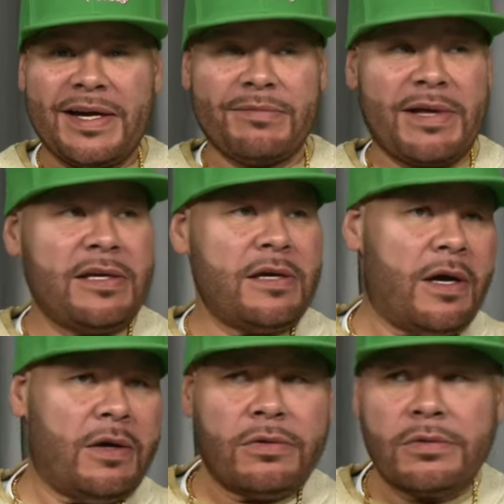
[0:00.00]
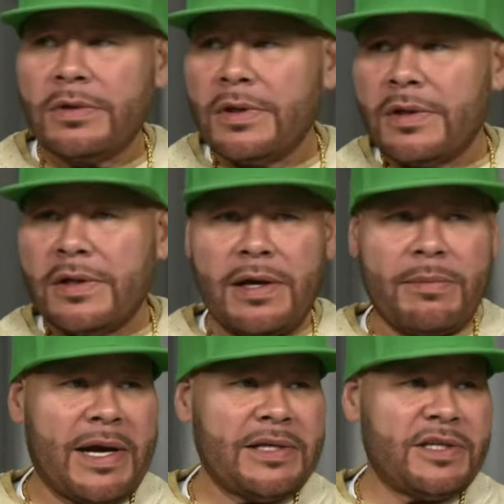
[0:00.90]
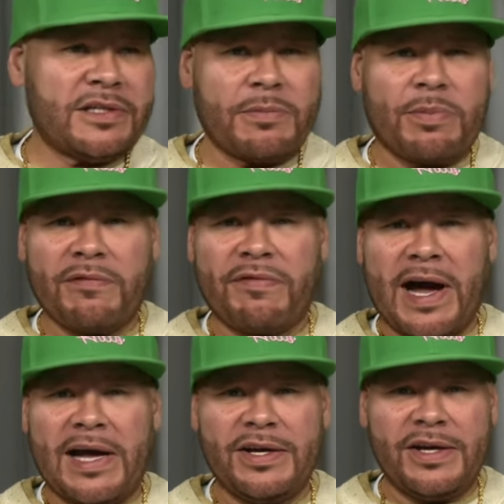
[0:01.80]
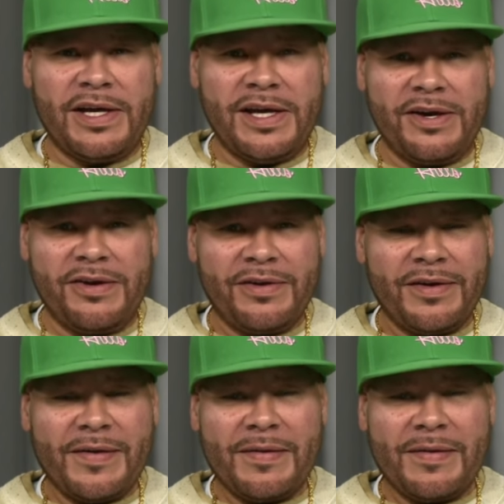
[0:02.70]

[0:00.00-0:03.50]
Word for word: I'm like, yo, am I just a provider here?